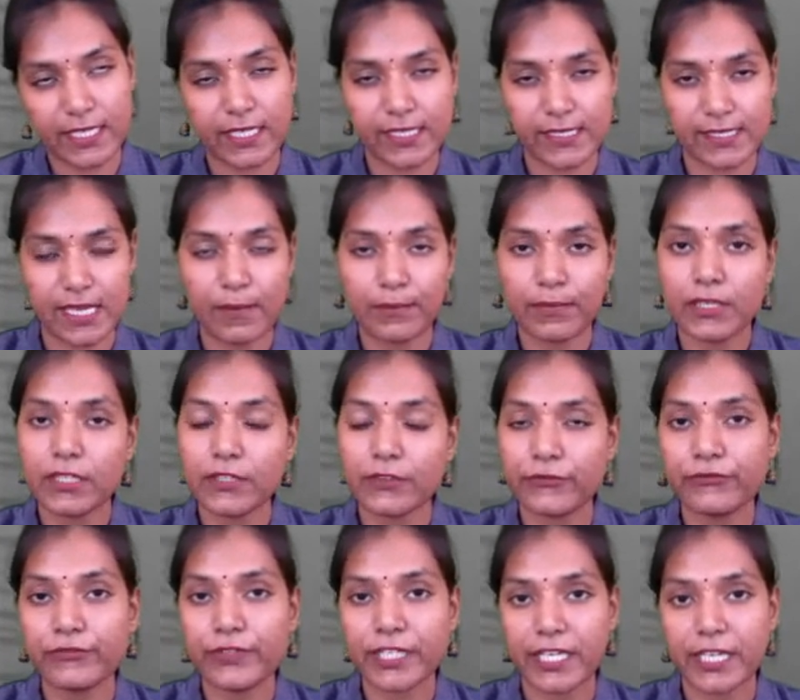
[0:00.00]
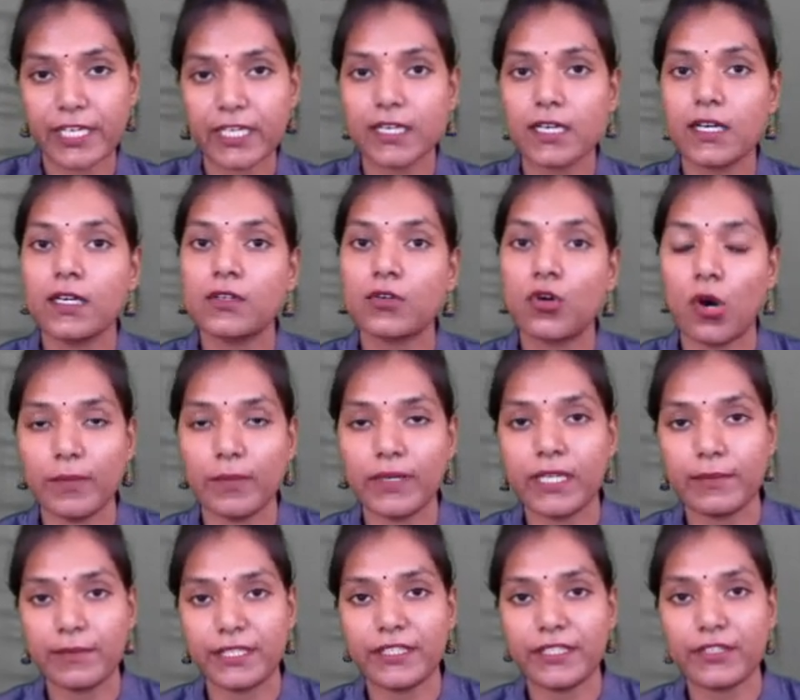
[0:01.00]
example. If we take a common
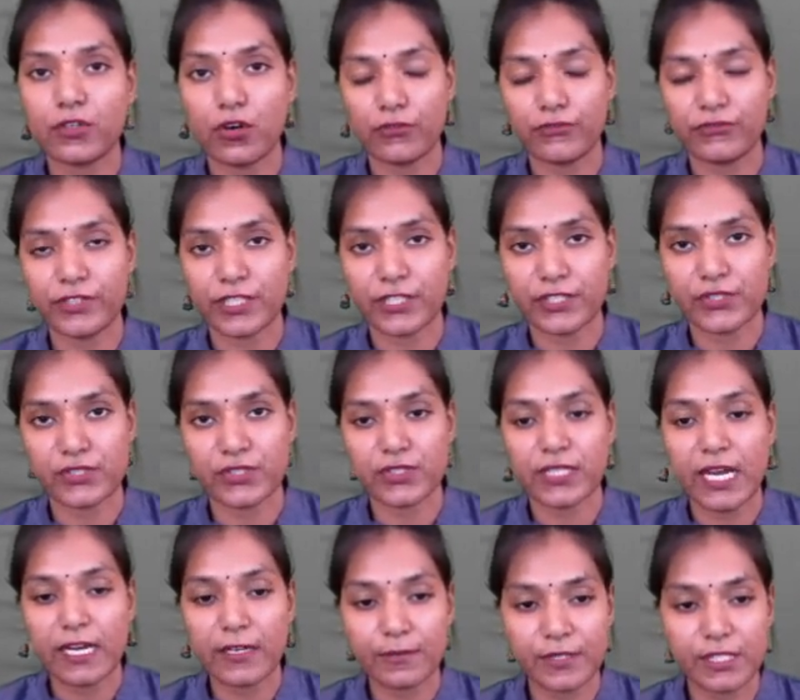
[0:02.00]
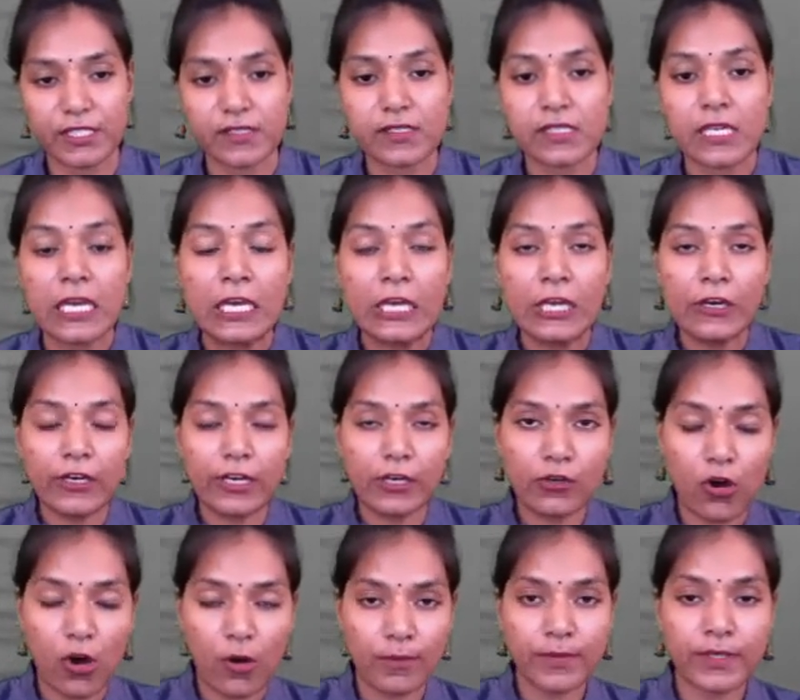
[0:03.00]
emitter configuration, that means
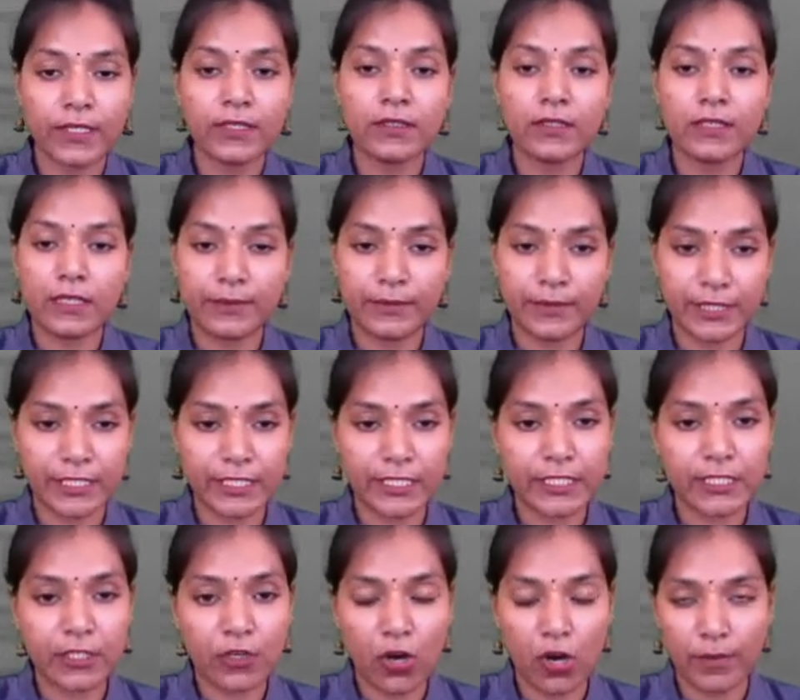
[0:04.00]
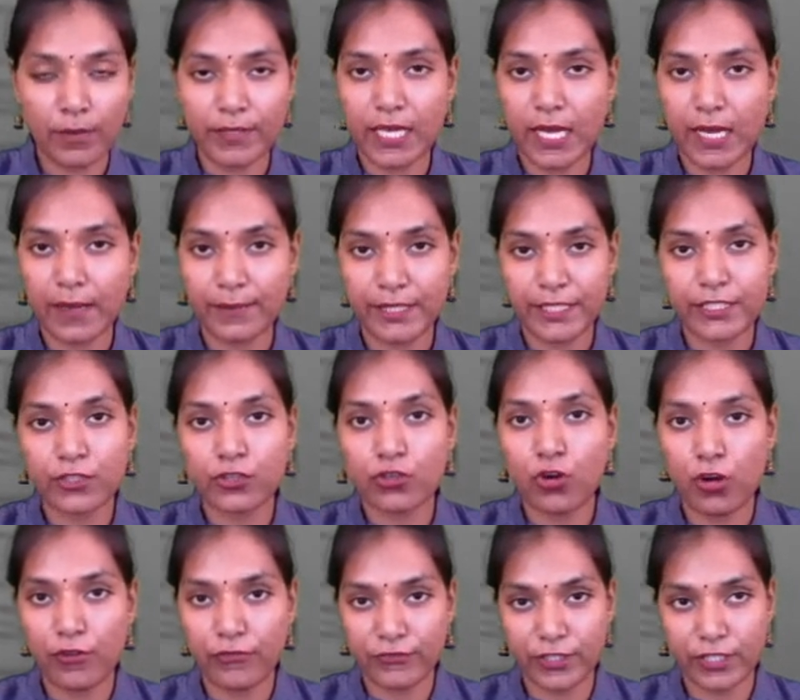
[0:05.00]
in a common emitter
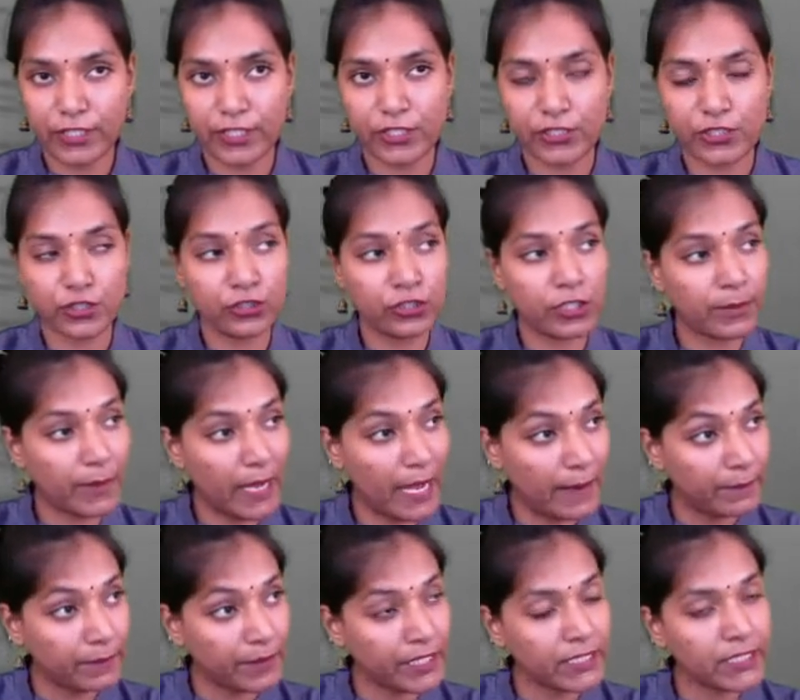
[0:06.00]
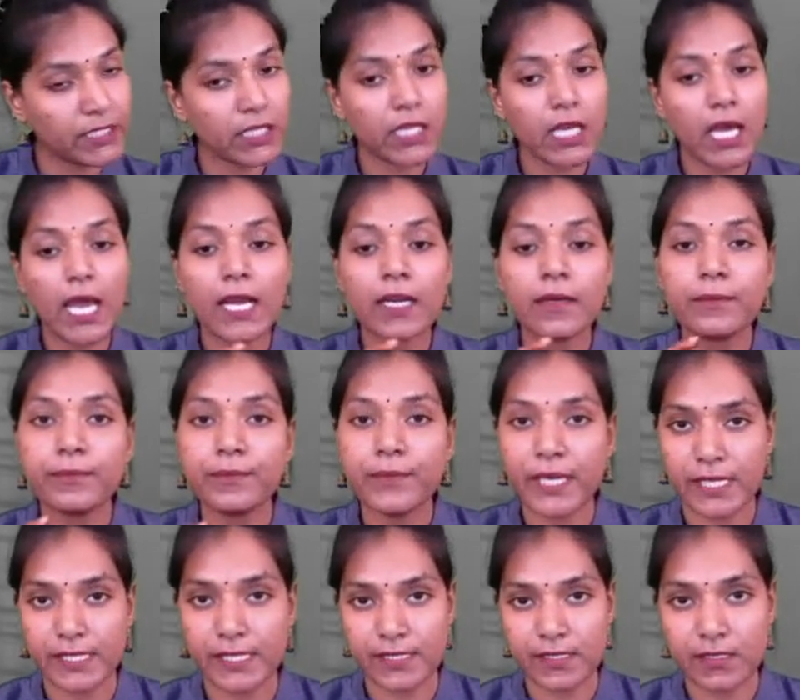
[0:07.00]
configuration, the emitter and
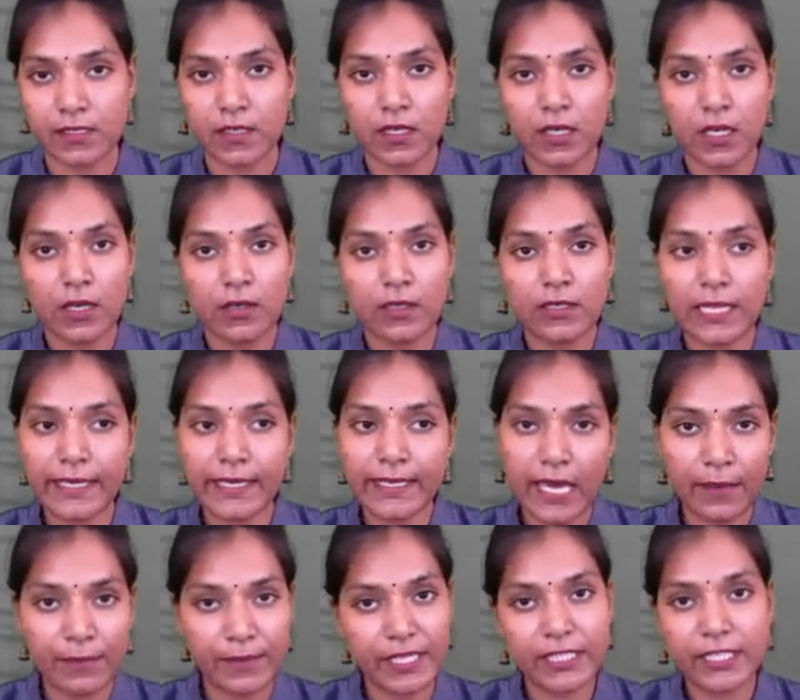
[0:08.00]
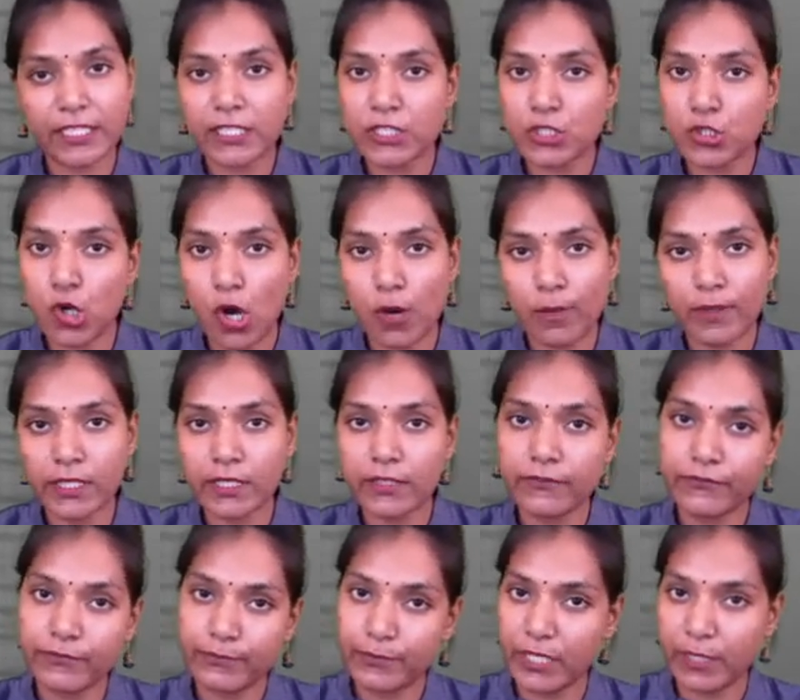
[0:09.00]
base, like emitter is common
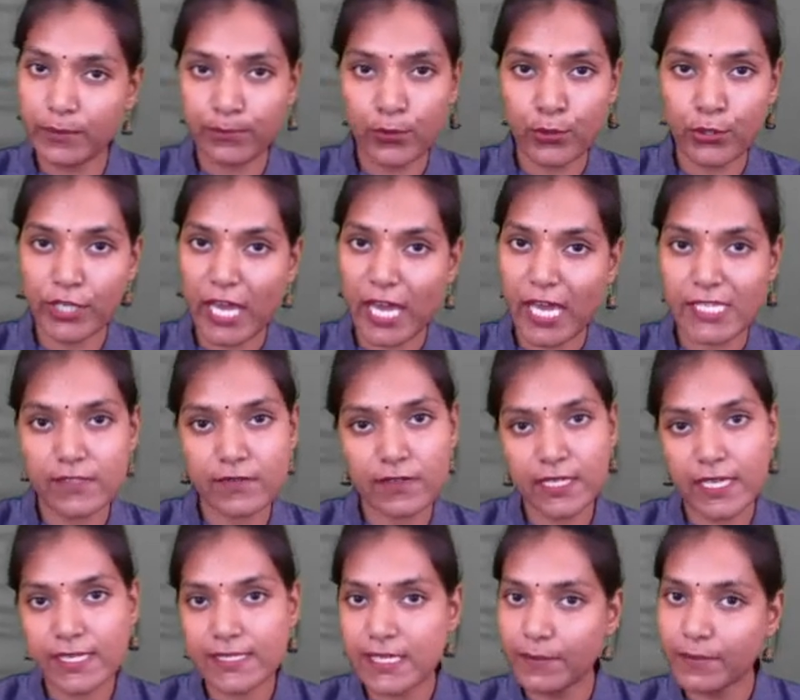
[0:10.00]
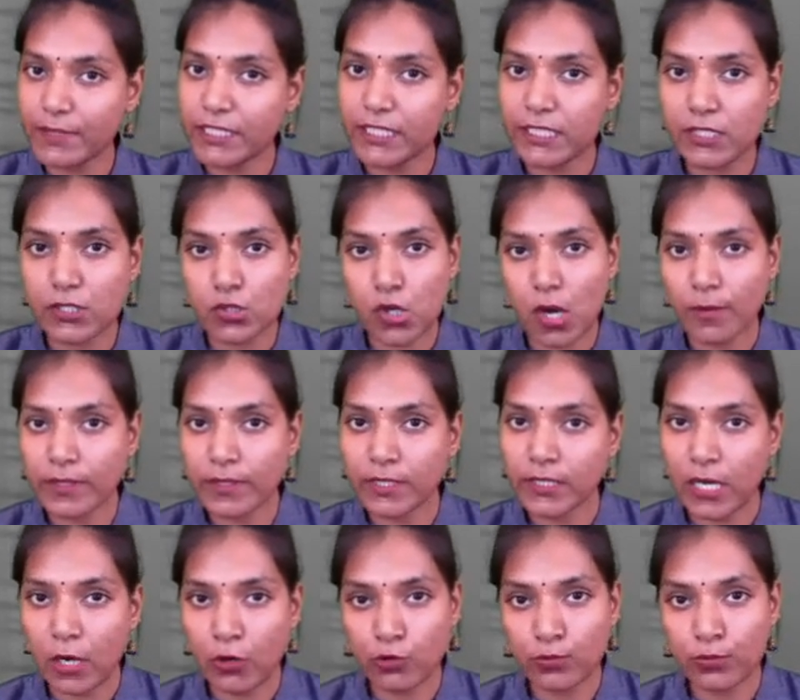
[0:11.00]
in input as well as emitter is common
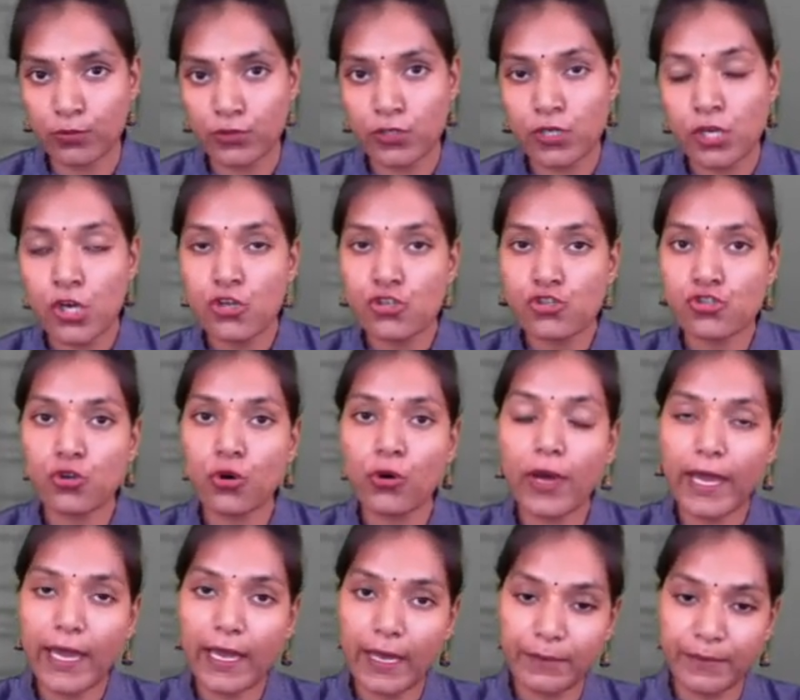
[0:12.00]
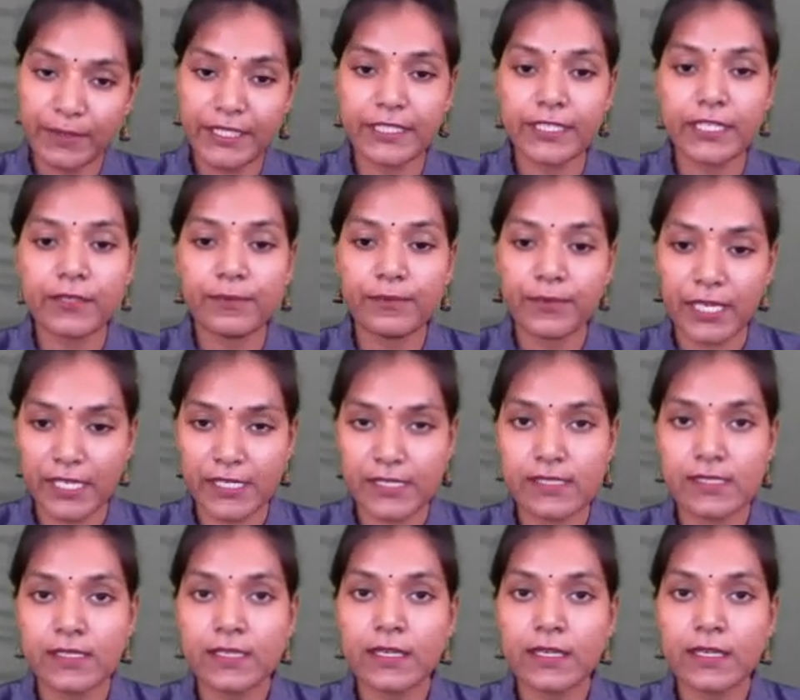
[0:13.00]
in output. So emitter base,